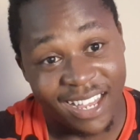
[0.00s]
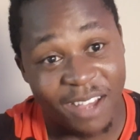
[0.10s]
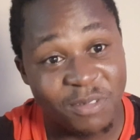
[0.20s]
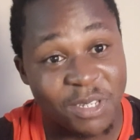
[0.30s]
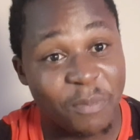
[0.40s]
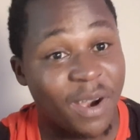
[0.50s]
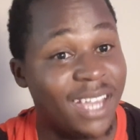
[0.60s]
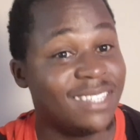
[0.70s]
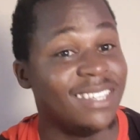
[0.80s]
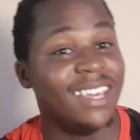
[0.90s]
I'm
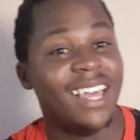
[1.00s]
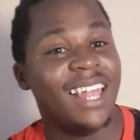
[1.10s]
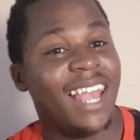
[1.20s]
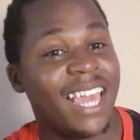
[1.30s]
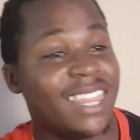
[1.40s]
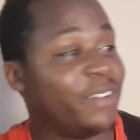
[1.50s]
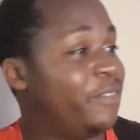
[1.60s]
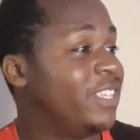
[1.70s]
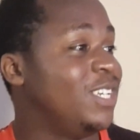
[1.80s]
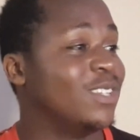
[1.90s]
surprised. Like the
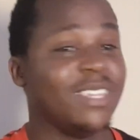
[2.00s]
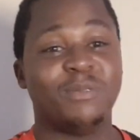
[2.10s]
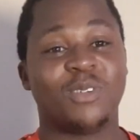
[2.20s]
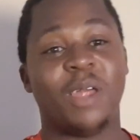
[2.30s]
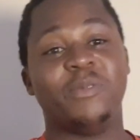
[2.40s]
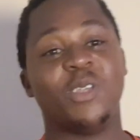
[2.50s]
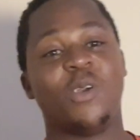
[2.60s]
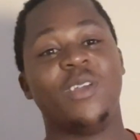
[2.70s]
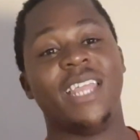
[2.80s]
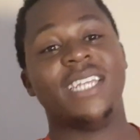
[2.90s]
video, subscribe to
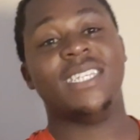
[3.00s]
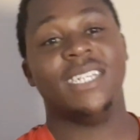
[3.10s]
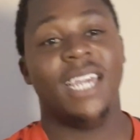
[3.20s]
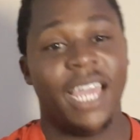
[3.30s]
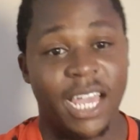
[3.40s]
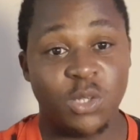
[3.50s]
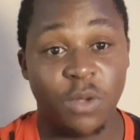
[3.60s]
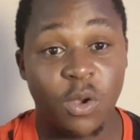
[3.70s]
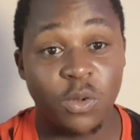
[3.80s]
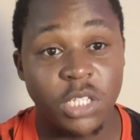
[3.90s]
Connect as
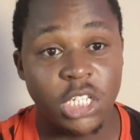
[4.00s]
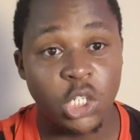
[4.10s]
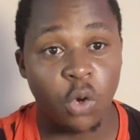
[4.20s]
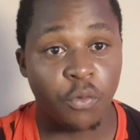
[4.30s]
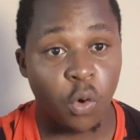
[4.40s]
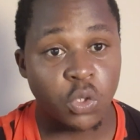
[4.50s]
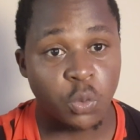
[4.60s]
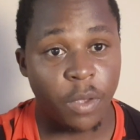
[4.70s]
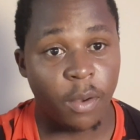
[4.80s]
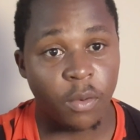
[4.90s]
we continue. Of course,
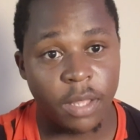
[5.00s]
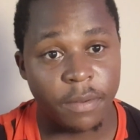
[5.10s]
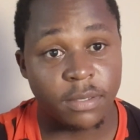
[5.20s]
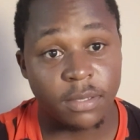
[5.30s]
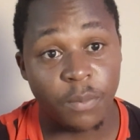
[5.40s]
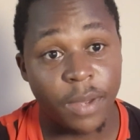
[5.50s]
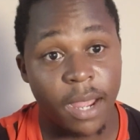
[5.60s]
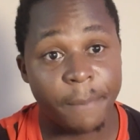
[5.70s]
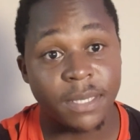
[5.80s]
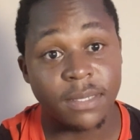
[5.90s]
we are going to see what
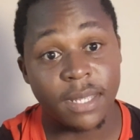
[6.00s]
happens